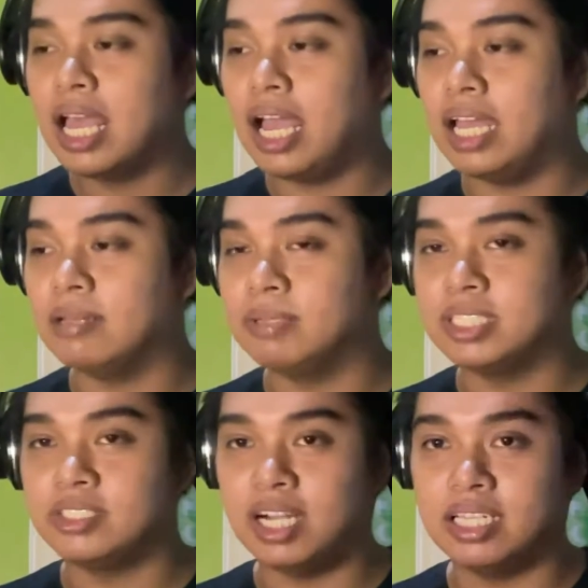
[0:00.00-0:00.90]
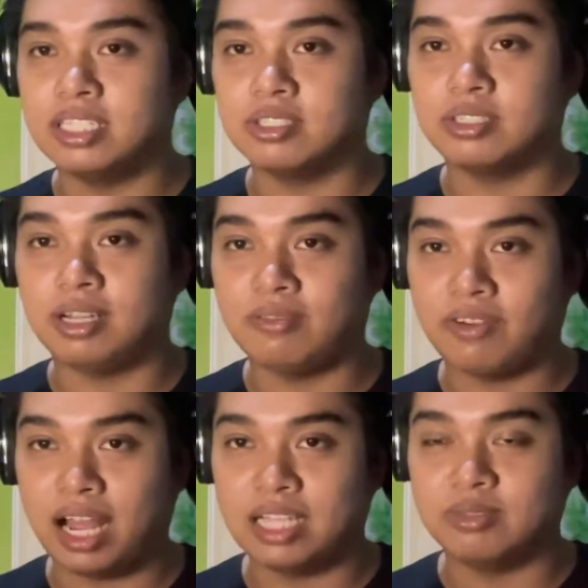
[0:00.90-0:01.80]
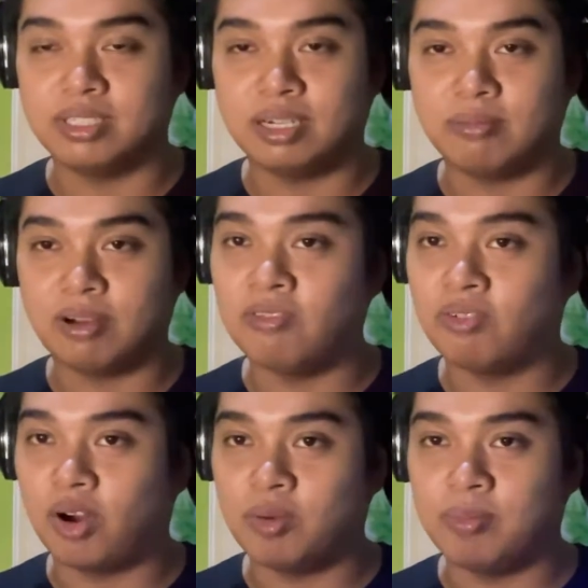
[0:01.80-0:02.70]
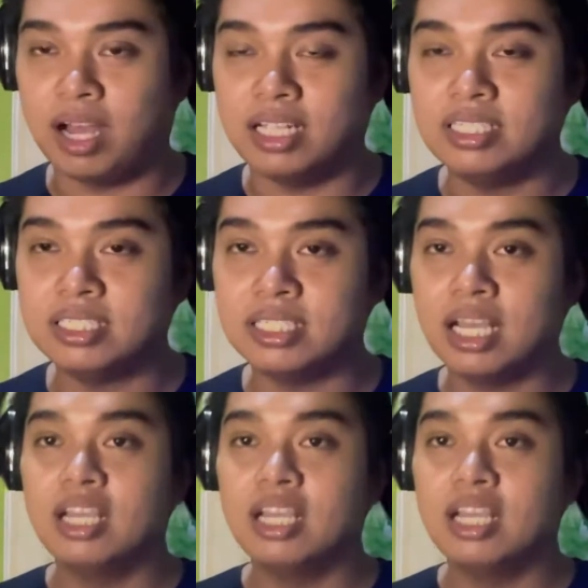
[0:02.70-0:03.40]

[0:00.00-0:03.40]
and it's ready to surprise with their performance.